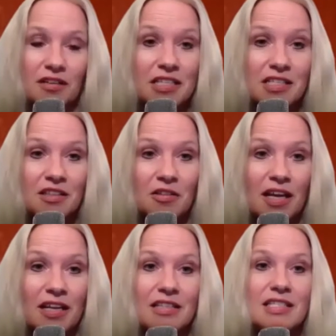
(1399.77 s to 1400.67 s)
it, at least in the
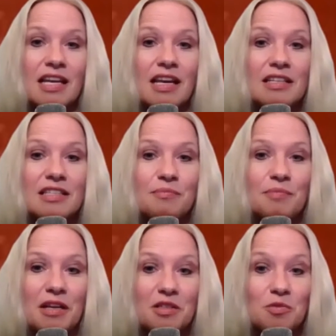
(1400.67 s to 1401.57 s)
United States,
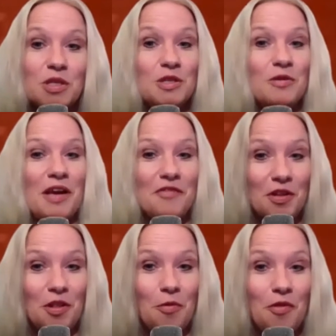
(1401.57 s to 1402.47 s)
because we do have
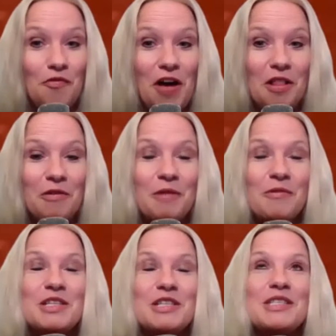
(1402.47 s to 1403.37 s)
a global following,
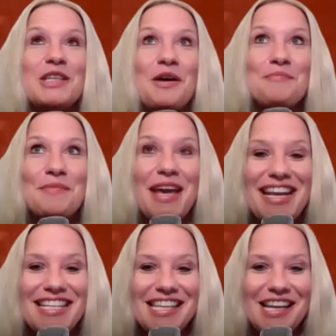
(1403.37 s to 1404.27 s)
which is
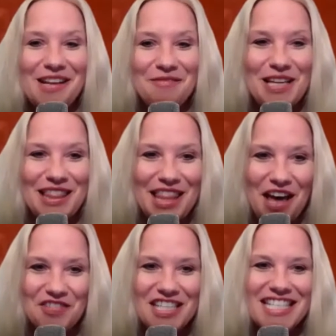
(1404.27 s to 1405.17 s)
amazing and we
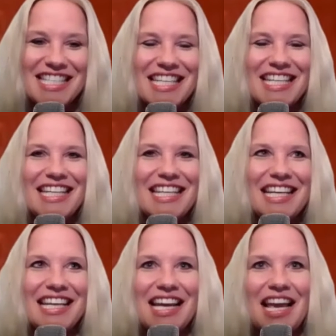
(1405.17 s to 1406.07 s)
love it.
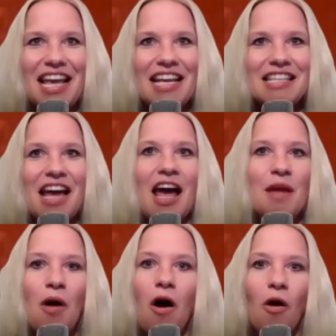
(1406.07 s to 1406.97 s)

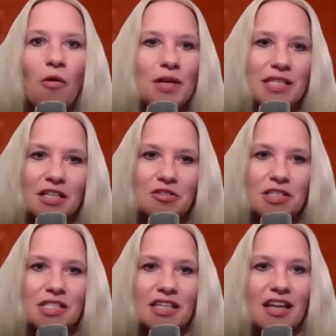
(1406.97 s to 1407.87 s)
I'm always
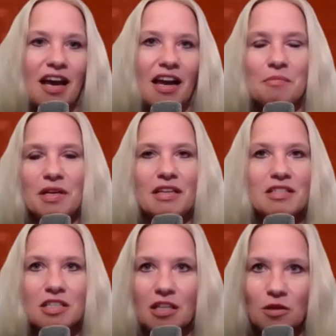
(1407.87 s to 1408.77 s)
interested. I am a
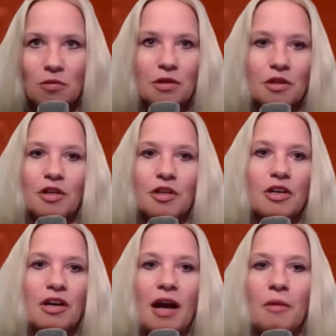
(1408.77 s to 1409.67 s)
continual
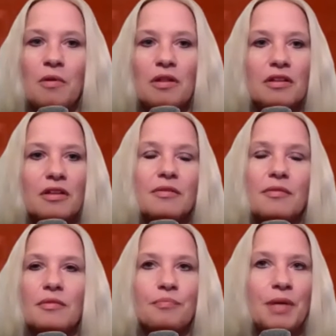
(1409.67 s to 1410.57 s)
learner. I will
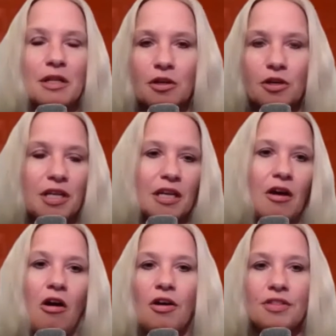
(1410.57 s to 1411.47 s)
be
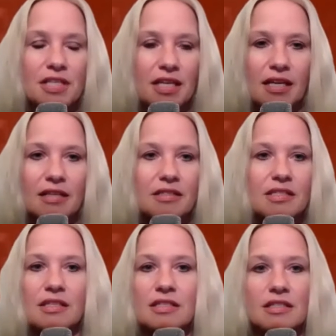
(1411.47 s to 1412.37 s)
learning all the
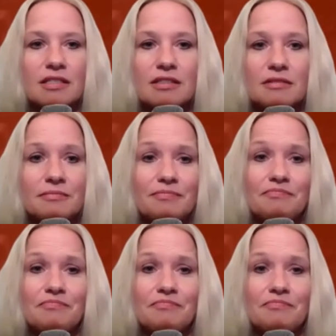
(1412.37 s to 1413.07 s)
days until